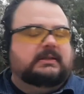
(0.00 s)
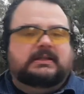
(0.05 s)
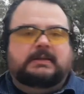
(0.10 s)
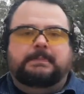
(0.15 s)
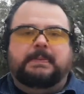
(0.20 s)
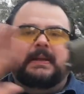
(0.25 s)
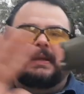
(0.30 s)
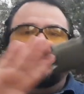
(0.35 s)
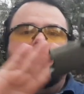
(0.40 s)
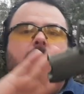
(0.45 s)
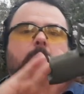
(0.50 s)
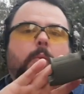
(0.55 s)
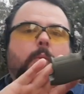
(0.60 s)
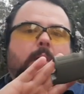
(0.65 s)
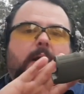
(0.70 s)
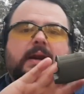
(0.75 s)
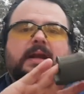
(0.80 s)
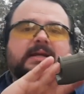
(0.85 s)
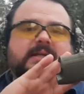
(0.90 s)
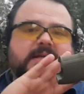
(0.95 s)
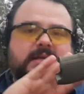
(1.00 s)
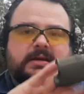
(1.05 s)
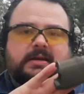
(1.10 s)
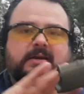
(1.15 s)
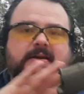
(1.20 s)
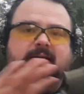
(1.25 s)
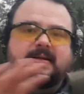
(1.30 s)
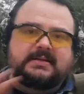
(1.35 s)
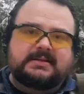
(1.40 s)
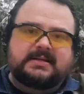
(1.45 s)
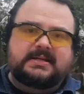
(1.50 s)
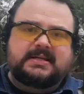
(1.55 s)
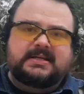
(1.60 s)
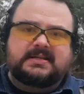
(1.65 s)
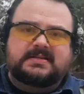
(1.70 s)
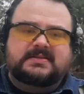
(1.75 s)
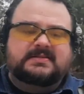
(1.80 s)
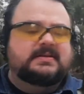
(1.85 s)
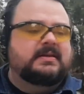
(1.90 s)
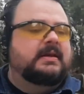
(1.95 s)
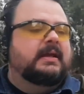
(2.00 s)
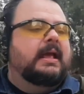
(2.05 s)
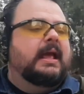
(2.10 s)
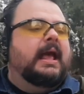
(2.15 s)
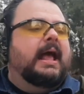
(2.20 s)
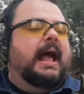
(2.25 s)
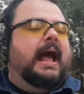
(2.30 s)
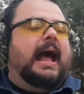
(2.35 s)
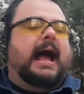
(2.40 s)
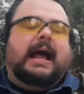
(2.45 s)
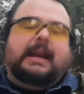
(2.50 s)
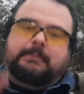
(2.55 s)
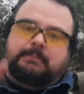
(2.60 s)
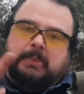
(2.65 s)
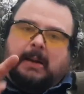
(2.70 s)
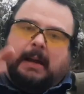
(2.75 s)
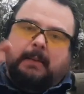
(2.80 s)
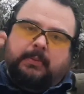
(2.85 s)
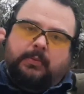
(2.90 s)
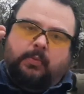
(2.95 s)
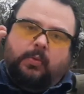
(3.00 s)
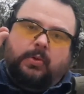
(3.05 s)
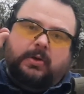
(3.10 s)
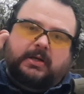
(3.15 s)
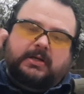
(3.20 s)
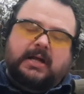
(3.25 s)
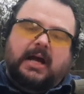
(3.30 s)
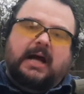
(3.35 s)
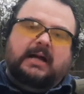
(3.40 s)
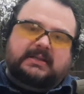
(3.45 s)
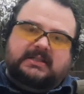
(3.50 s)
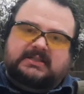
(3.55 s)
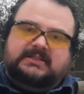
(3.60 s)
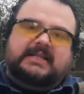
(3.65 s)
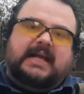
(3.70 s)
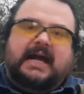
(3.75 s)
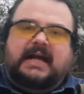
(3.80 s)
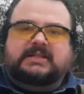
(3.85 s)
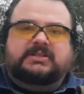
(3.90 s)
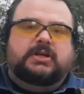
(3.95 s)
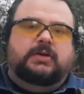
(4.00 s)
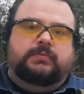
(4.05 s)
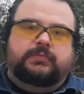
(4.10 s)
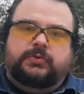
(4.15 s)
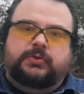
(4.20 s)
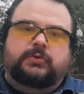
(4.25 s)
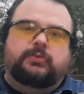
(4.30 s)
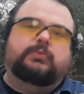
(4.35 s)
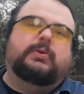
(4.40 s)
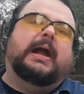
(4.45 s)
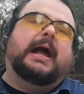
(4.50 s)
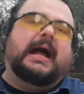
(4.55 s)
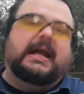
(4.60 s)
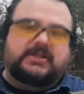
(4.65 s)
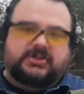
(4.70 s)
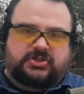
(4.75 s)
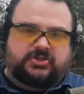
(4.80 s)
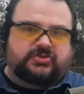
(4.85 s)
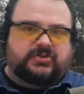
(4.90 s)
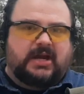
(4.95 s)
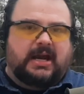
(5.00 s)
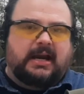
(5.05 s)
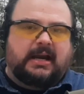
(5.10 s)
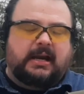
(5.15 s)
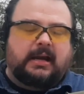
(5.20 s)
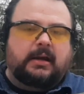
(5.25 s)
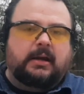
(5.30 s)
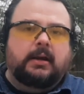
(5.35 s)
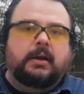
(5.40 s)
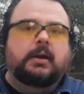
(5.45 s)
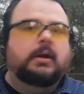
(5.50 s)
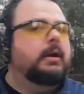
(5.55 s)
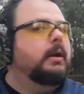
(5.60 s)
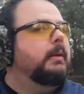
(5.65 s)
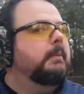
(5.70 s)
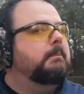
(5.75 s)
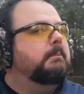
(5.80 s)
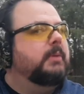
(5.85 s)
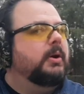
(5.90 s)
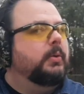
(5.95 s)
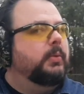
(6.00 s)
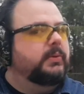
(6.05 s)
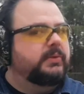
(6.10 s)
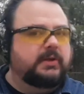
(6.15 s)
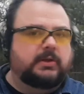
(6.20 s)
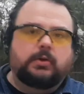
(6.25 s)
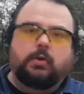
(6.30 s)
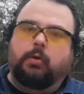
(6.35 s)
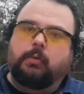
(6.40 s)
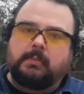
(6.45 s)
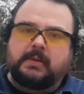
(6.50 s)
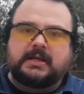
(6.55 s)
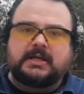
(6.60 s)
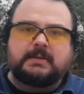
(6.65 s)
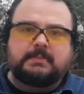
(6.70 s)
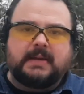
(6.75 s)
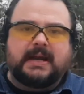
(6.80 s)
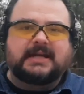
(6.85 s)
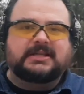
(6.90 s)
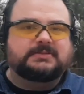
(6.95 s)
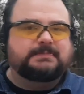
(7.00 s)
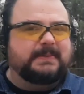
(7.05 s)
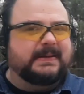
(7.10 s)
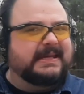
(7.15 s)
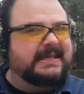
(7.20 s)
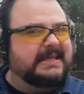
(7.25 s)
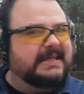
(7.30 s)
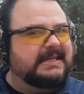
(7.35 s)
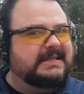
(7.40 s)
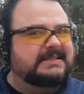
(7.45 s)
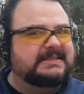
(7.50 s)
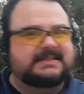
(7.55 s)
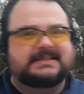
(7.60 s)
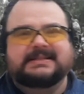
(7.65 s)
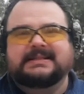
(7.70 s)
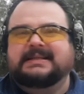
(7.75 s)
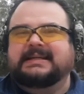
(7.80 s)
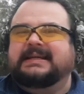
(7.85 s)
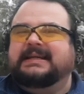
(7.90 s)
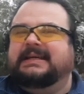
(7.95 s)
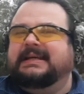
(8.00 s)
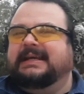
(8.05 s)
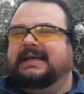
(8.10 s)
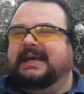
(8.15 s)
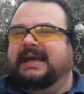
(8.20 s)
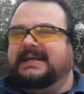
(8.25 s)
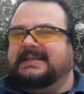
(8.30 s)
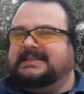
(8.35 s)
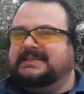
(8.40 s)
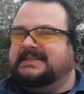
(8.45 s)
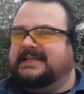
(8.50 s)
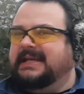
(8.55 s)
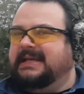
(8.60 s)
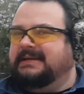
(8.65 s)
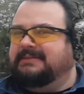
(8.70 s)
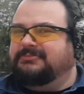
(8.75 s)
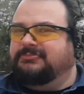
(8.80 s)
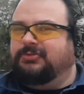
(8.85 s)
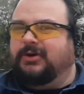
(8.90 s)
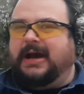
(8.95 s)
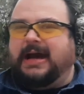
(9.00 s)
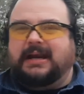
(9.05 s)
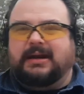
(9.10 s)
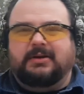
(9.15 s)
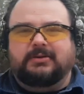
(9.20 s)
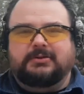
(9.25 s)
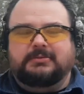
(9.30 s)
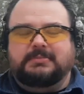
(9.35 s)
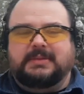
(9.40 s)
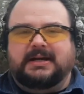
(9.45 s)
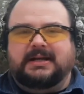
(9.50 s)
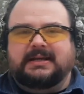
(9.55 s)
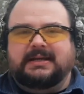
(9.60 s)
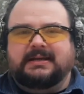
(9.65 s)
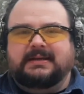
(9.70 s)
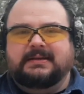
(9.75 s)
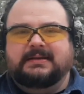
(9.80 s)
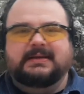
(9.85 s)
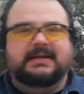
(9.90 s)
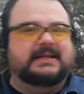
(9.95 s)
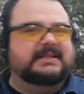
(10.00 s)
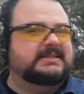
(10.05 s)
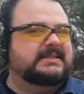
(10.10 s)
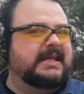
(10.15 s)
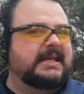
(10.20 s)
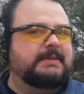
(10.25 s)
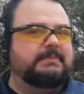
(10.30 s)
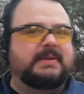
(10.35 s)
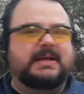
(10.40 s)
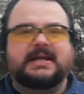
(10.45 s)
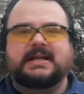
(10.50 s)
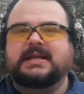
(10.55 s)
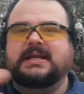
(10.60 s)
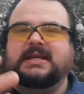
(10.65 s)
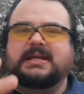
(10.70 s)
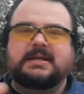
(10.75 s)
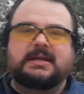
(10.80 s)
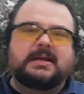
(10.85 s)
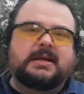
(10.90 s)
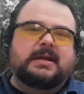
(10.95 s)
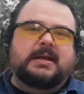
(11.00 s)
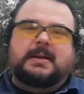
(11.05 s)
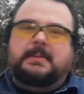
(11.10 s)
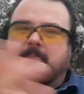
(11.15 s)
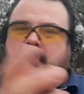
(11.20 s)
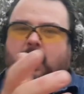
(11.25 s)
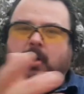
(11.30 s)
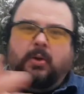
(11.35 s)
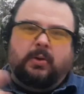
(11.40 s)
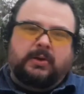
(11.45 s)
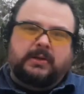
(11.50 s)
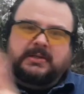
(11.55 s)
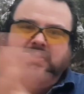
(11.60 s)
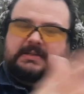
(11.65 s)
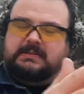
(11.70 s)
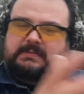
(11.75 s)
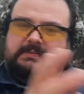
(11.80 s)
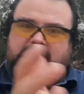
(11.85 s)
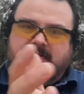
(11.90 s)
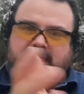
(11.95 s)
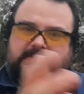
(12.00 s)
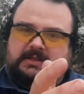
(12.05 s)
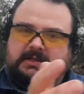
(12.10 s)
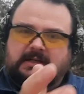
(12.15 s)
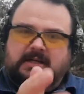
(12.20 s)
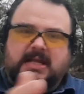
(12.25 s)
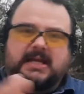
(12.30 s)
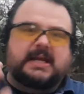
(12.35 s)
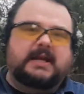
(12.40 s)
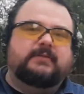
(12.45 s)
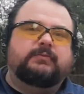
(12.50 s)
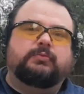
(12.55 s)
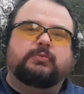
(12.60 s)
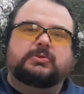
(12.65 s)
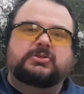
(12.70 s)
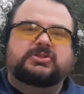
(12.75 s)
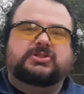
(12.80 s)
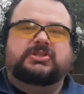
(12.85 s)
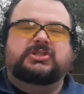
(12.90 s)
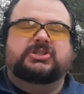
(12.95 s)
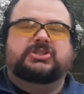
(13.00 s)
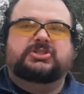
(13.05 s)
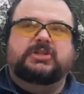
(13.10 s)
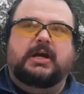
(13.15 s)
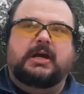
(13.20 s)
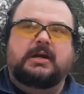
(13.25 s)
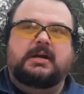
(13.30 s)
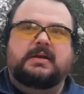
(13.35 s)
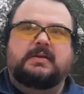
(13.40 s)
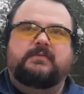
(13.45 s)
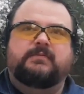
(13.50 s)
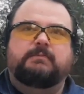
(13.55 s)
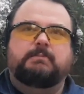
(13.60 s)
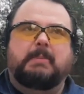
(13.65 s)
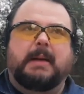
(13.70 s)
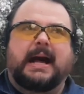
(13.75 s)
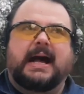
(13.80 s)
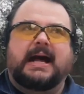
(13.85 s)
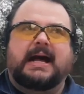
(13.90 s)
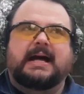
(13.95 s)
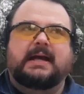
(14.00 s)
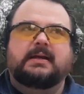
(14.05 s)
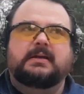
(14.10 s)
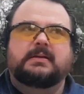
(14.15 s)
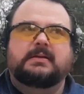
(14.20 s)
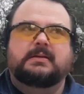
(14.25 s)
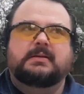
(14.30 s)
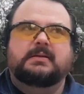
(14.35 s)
depending on what I carried in this, I'd probably want to knock the sights over to the right just a hair. But with the Norma MHPs, it seemed right on the money. It seemed any pulling to the left was just done by